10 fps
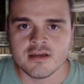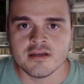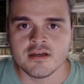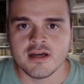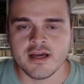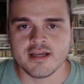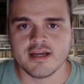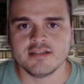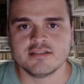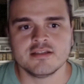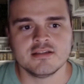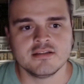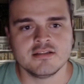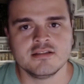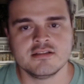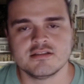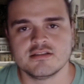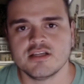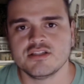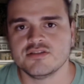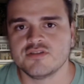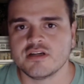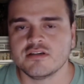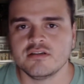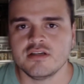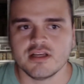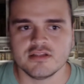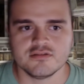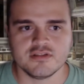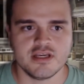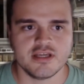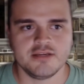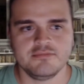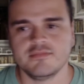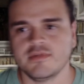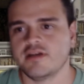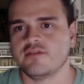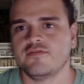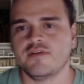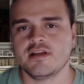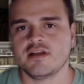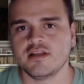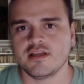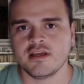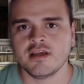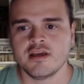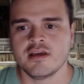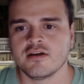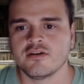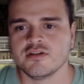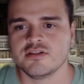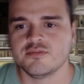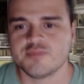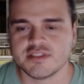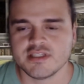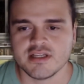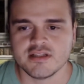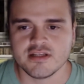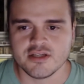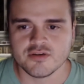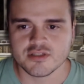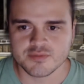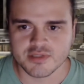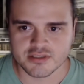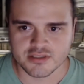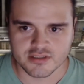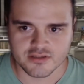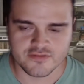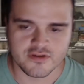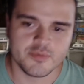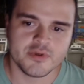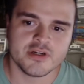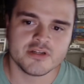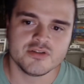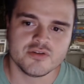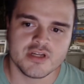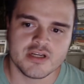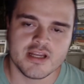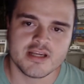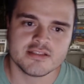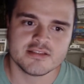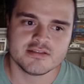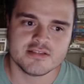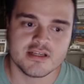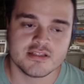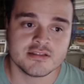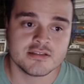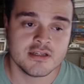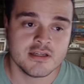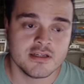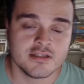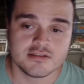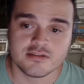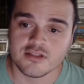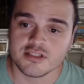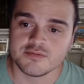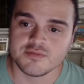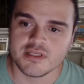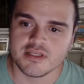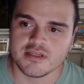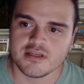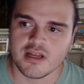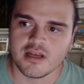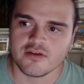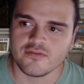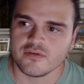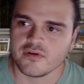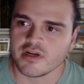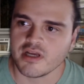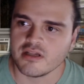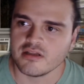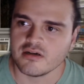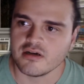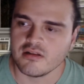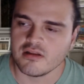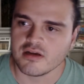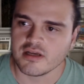Hi guys, this is a Slashing Dragon, and today I am finally going to present the newest version of OpenArthurianX6. So it's been a lot of work, and how long